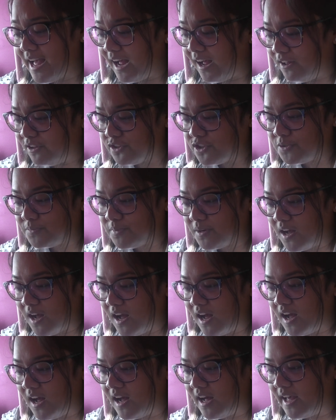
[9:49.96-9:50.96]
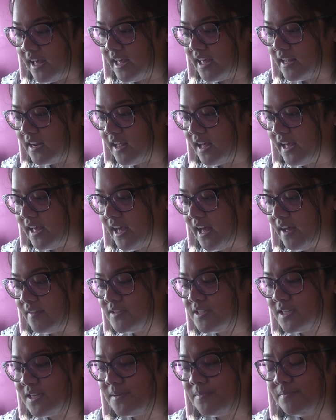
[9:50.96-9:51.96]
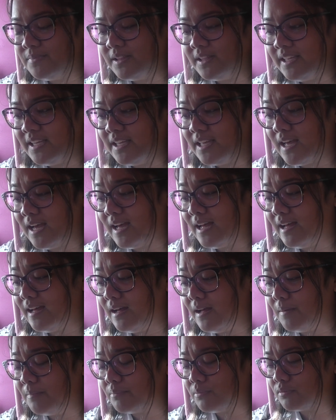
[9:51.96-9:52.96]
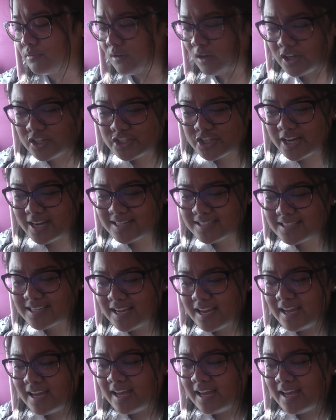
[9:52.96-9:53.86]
algebra, and I have to complete a project